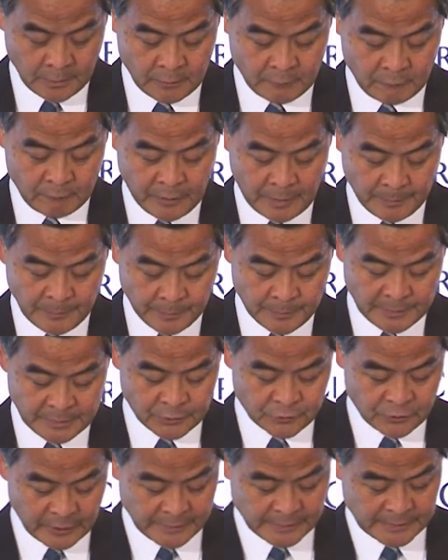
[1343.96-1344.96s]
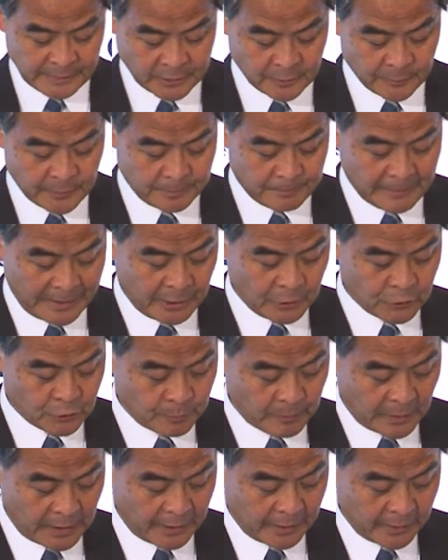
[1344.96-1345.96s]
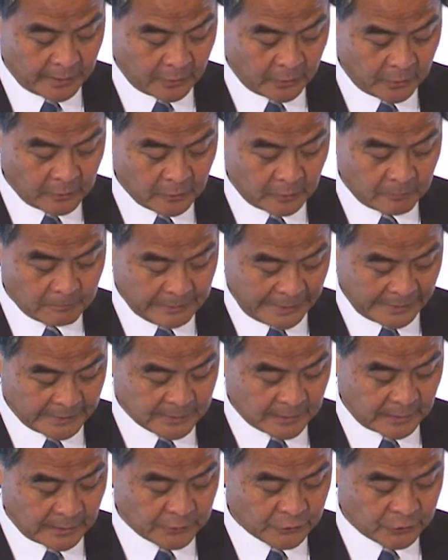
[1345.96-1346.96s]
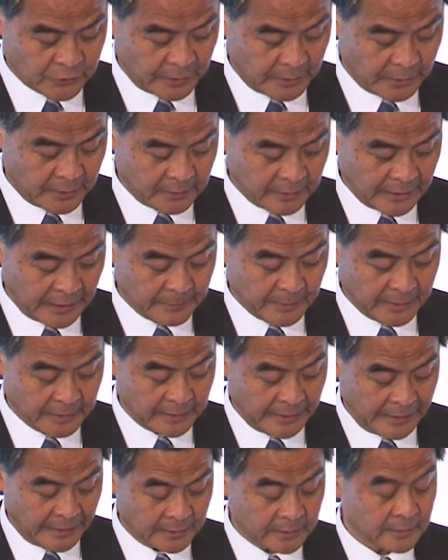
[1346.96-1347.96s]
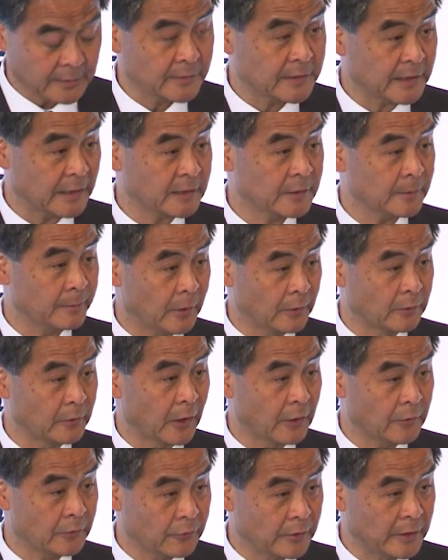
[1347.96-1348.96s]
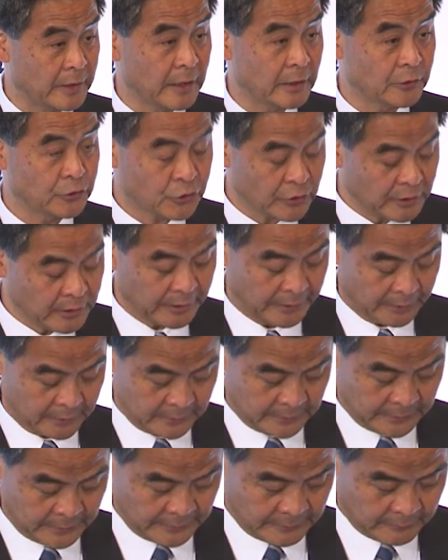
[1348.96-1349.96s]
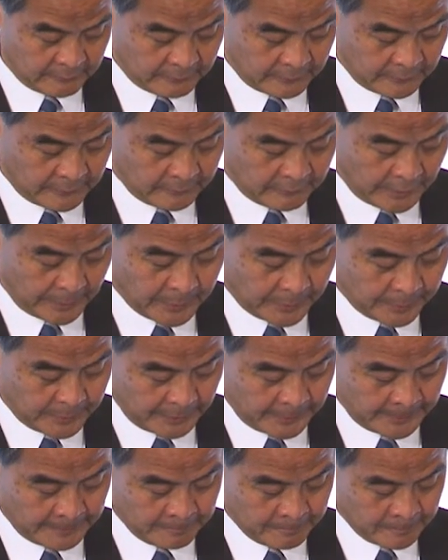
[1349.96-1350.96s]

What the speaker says: Renminbi trade settlement managed by Hong Kong banks last year came in at 6.3 trillion renminbi.